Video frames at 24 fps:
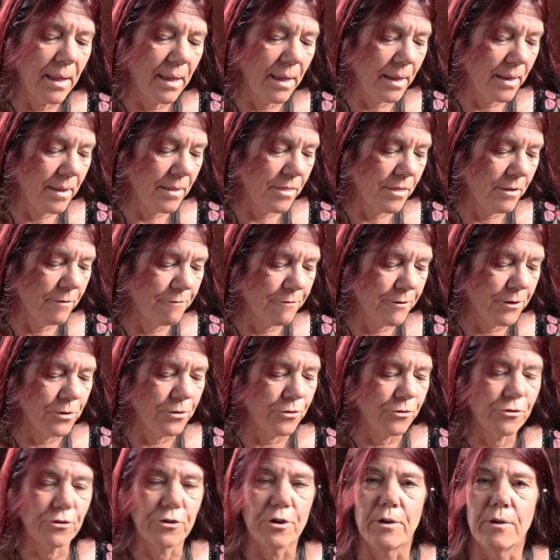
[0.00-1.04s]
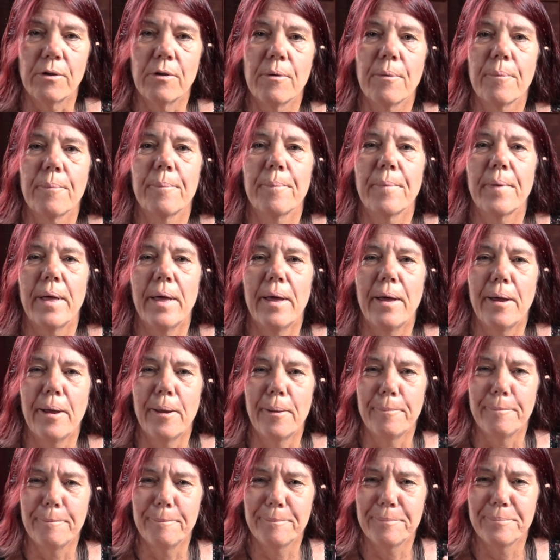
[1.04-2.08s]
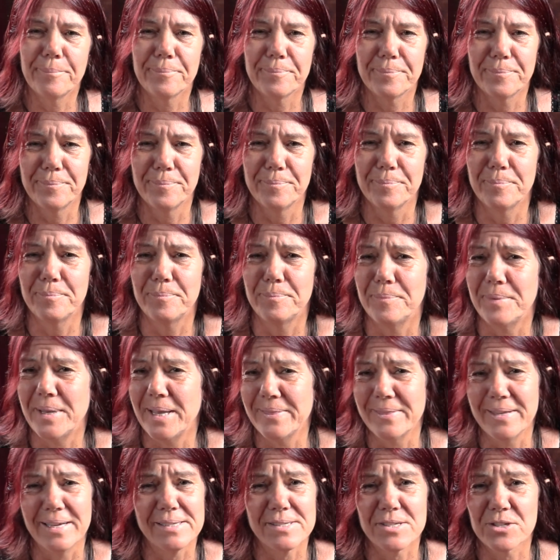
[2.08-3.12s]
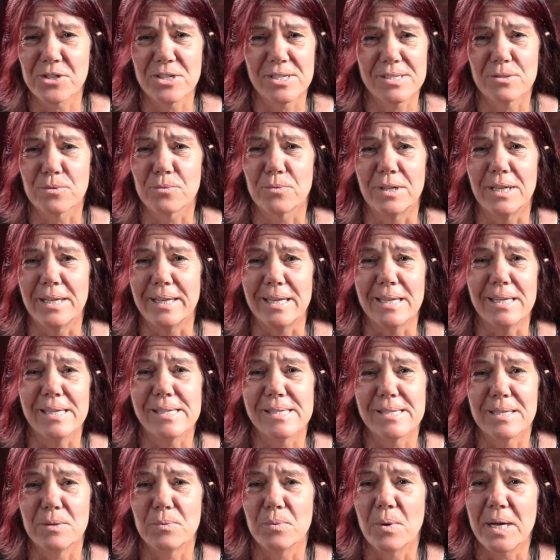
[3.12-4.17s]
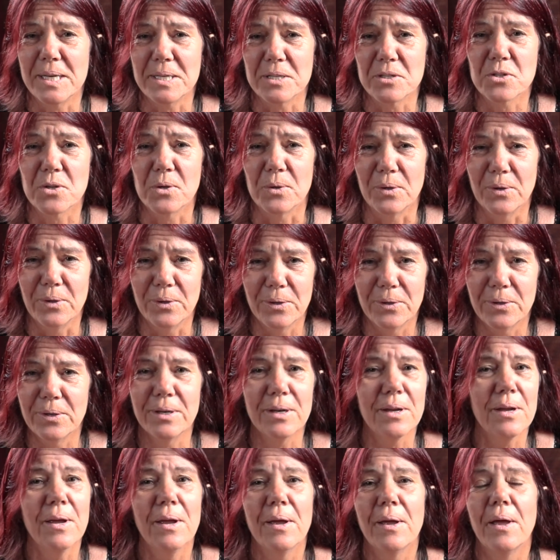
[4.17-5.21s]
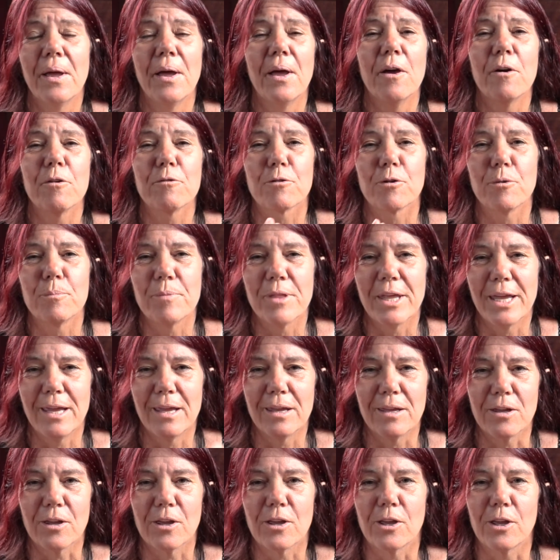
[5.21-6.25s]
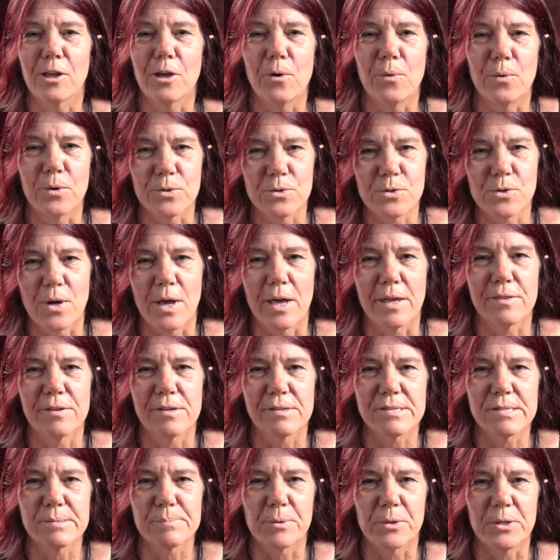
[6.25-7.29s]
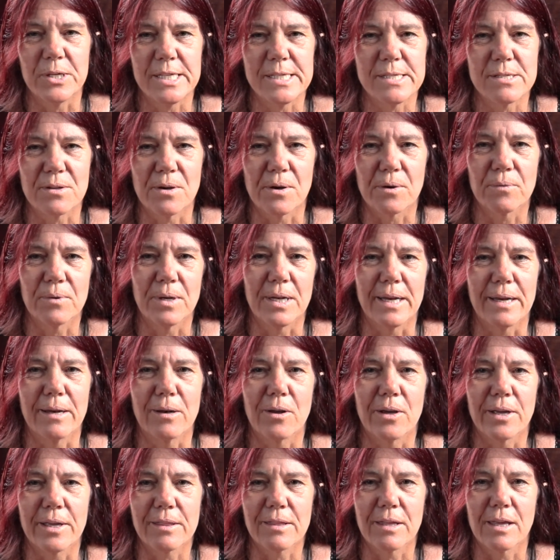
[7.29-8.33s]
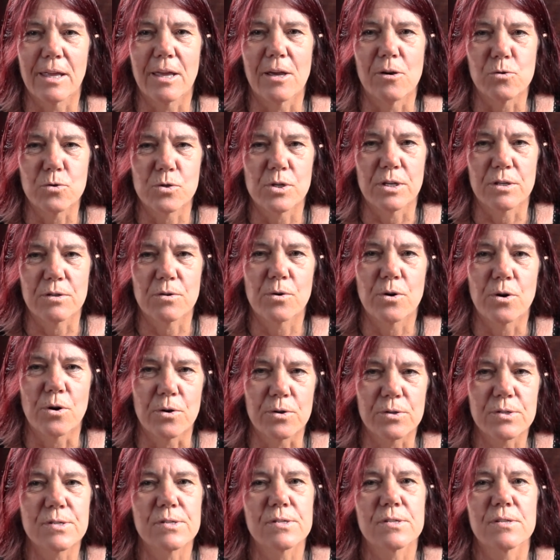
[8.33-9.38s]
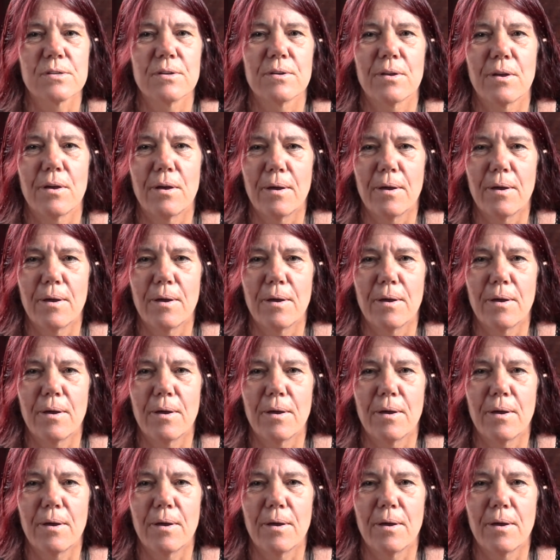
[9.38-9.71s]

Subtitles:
and the future. And that's just a really easy one to learn. From there you can go on to other spreads. I really like the Celtic Cross,